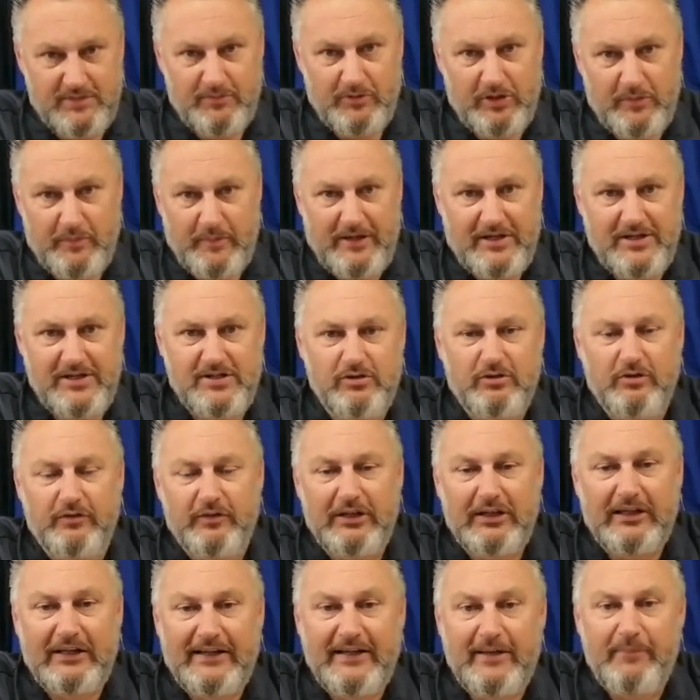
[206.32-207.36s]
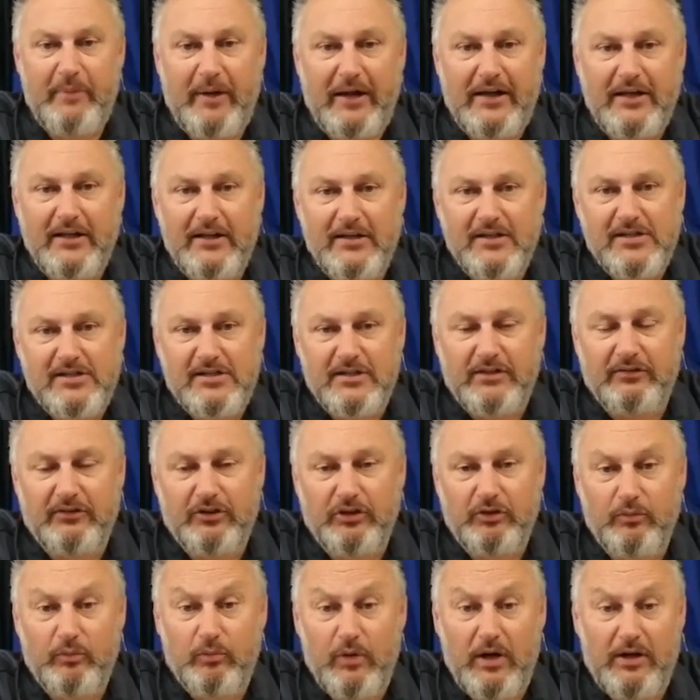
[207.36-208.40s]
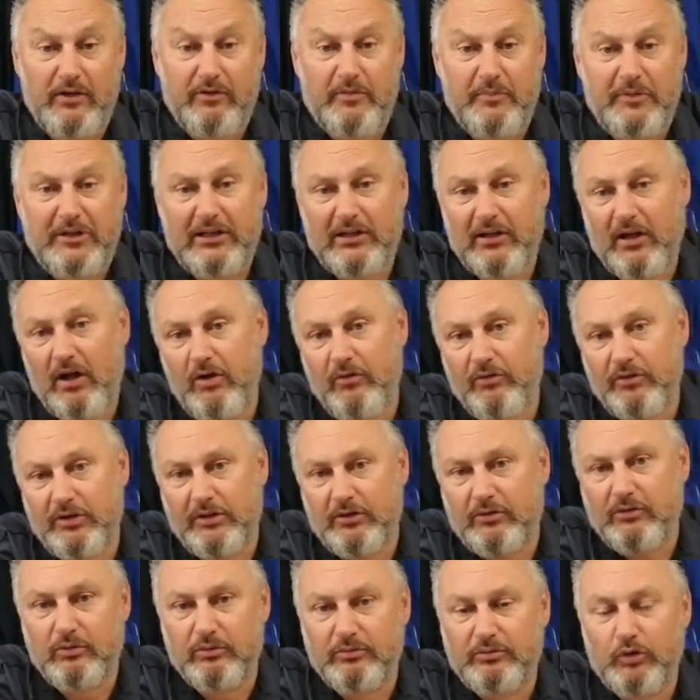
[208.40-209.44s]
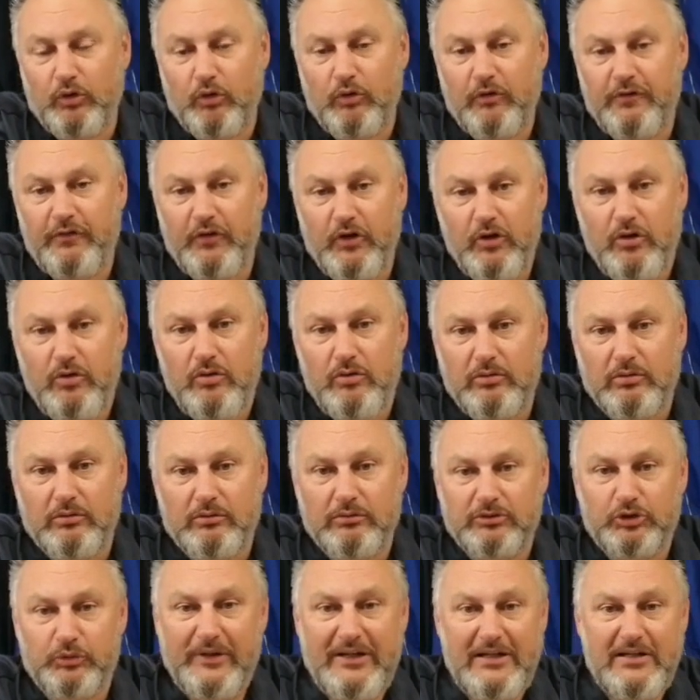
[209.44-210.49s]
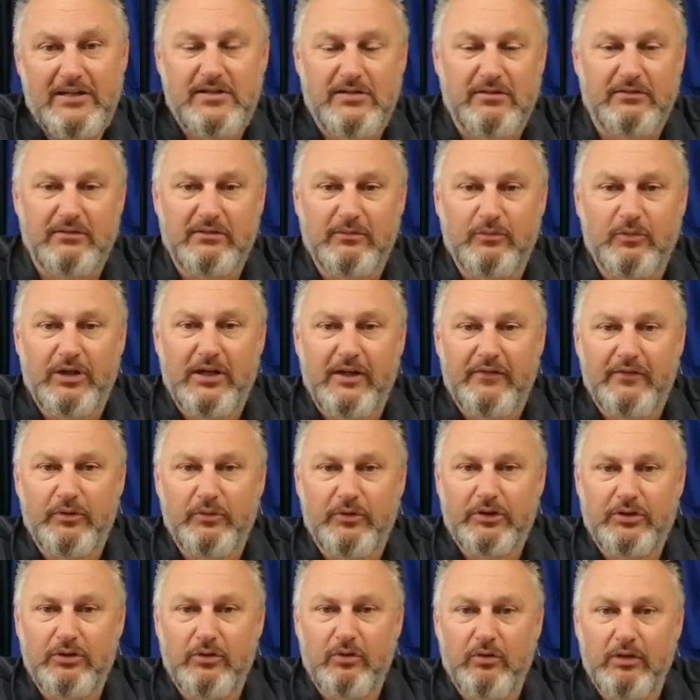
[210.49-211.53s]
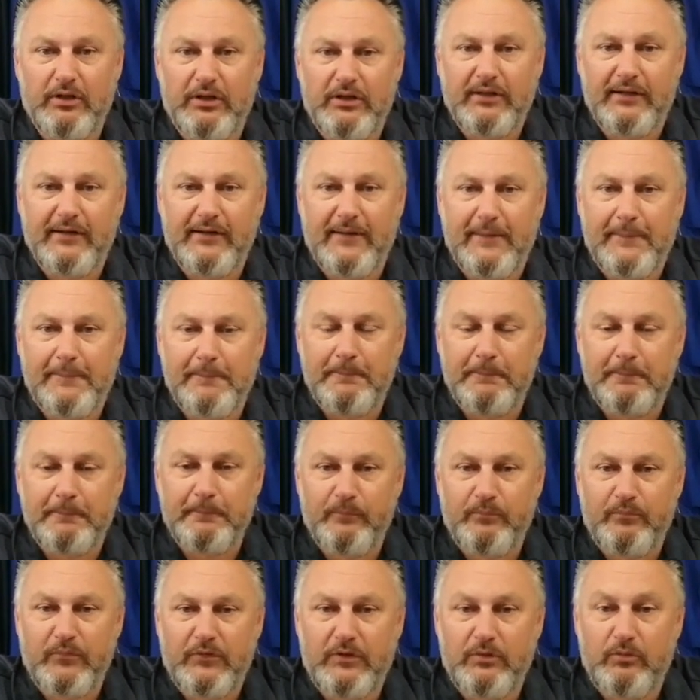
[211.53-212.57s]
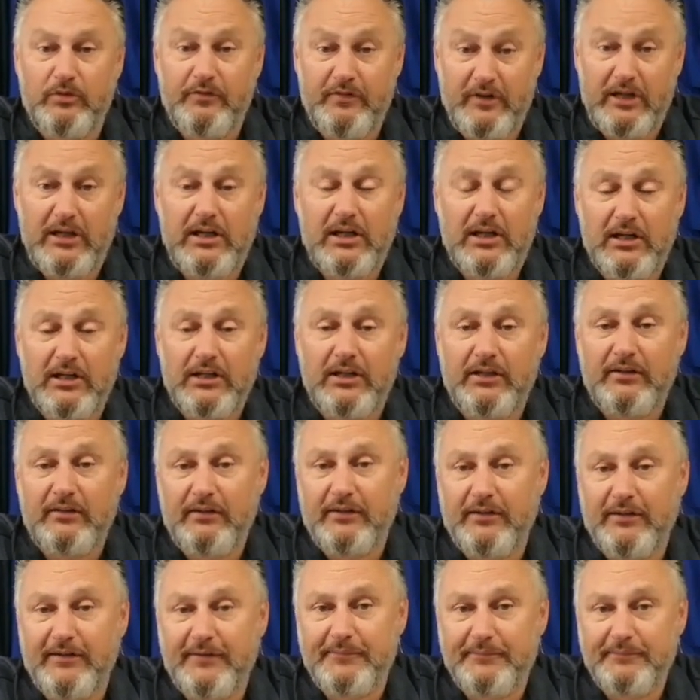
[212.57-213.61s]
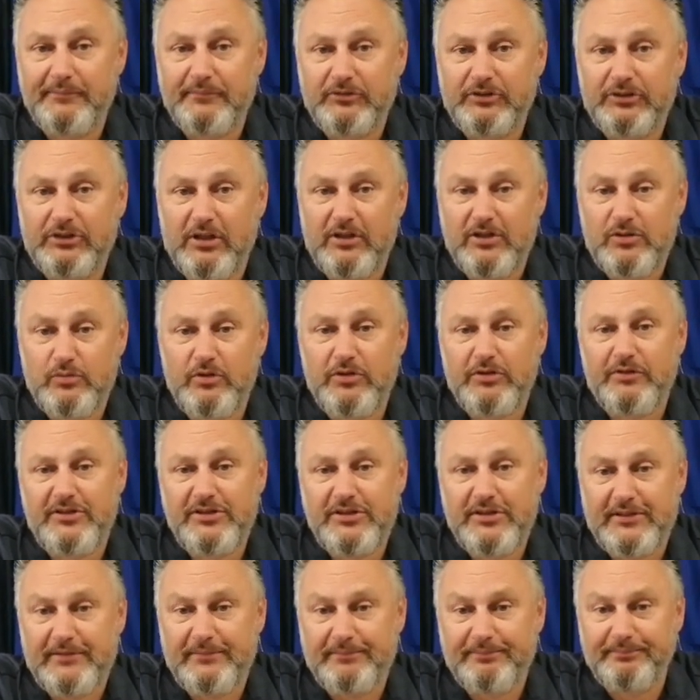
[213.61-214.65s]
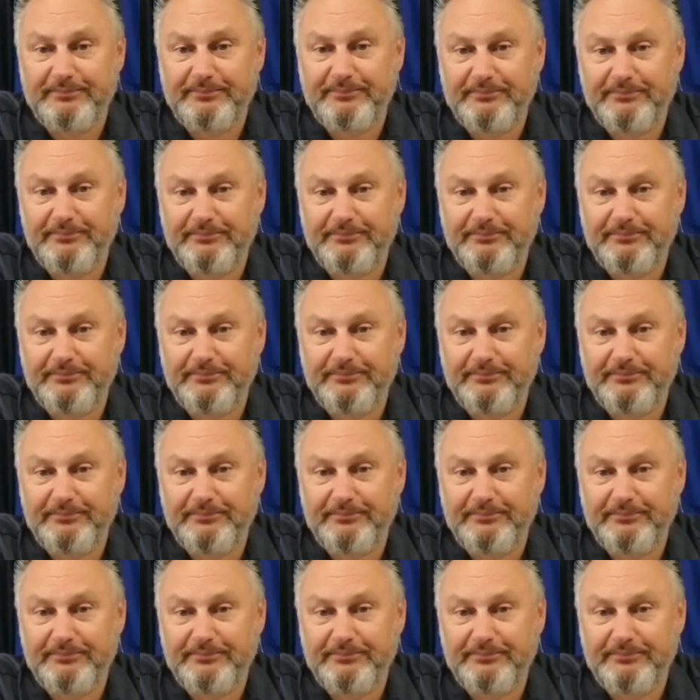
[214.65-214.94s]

some of the best sort of little independents, whether it be clothing or, or, food or sweets or whatever you want to call it. Um, we're very lucky, you know, so it's worth visiting.